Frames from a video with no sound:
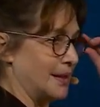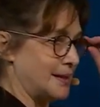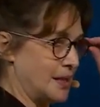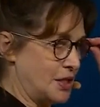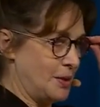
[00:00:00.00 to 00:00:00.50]

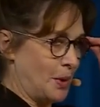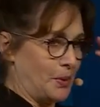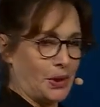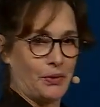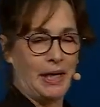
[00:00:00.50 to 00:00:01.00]
essentially what
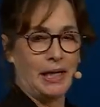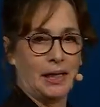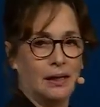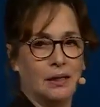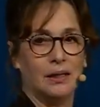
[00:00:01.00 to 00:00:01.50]
we're
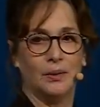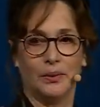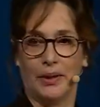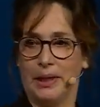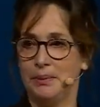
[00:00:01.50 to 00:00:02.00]
creating, what
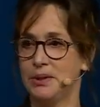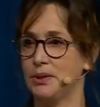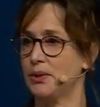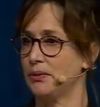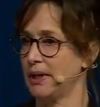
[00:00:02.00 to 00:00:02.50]
we're able
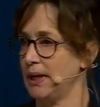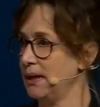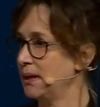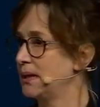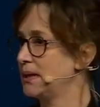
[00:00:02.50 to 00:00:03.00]
to
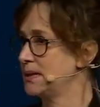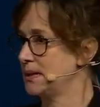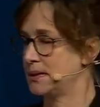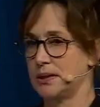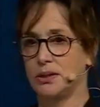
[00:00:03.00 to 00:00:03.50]
create, is
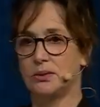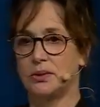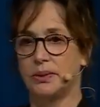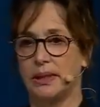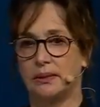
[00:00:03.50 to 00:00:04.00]
a digital
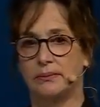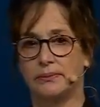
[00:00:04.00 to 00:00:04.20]
twin.